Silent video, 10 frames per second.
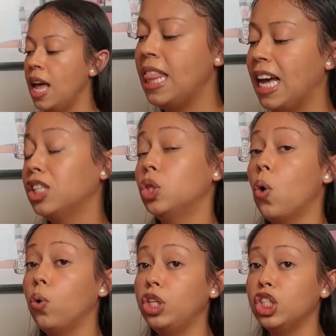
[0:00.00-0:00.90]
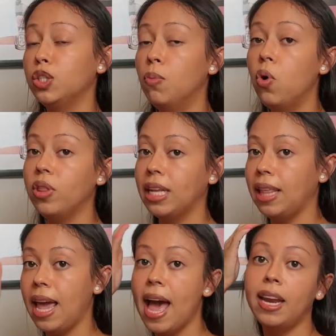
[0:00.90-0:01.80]
That's the only small that
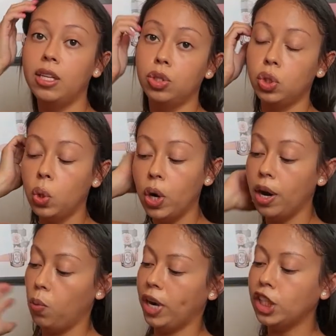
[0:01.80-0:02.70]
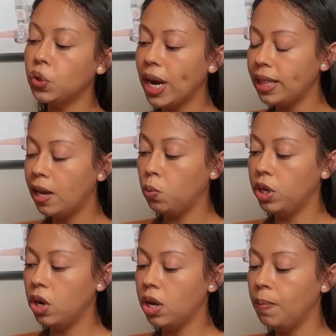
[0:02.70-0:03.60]
they had in store, and when I tried that one
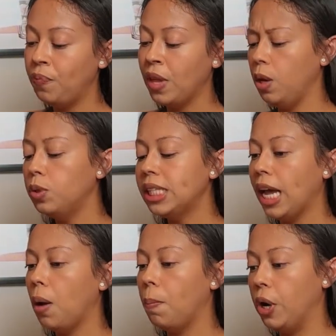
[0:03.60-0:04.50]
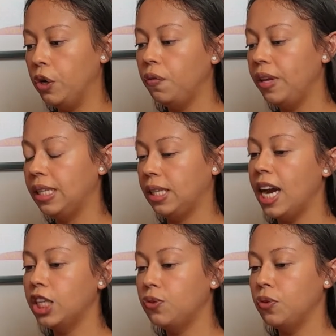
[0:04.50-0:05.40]
on, it was like perfect
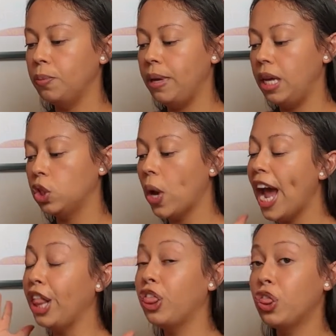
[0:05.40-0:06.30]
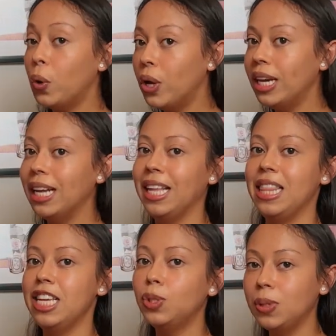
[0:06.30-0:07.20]
size for me. So I thought
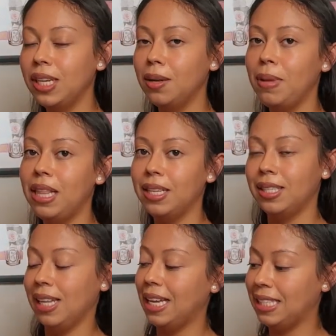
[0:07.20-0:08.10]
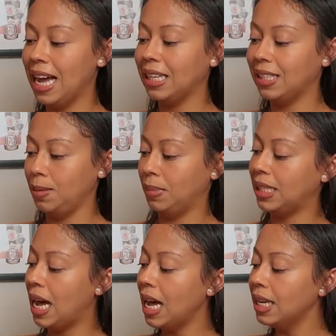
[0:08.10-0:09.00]
this was going to be this exact same
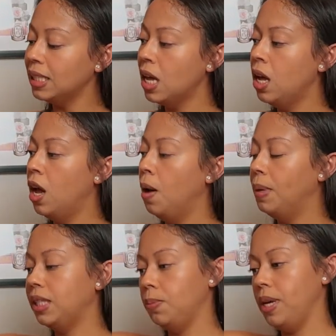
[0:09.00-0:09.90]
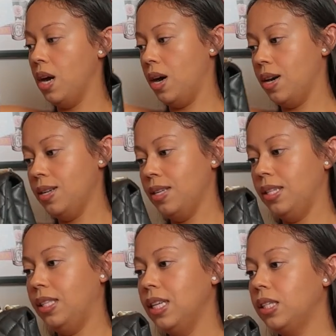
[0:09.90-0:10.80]
size, but to be honest,
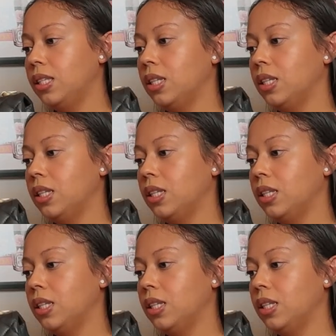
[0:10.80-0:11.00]
this